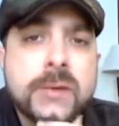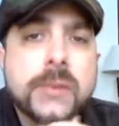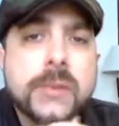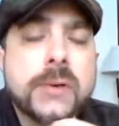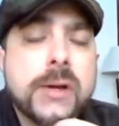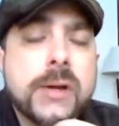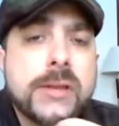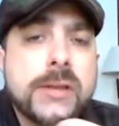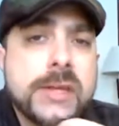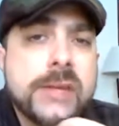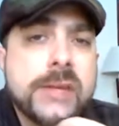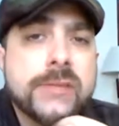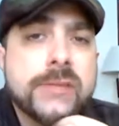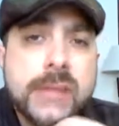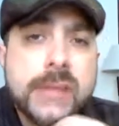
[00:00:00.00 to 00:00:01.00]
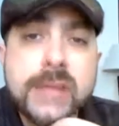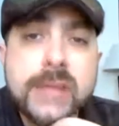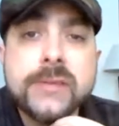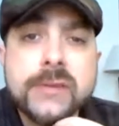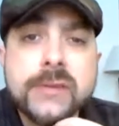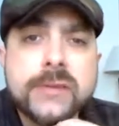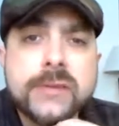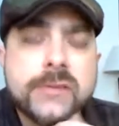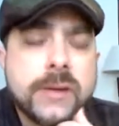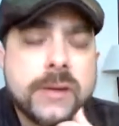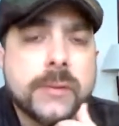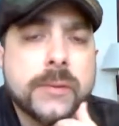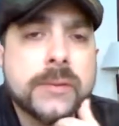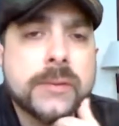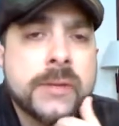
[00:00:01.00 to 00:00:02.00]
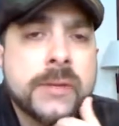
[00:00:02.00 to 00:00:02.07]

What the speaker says: or theists and atheists in general.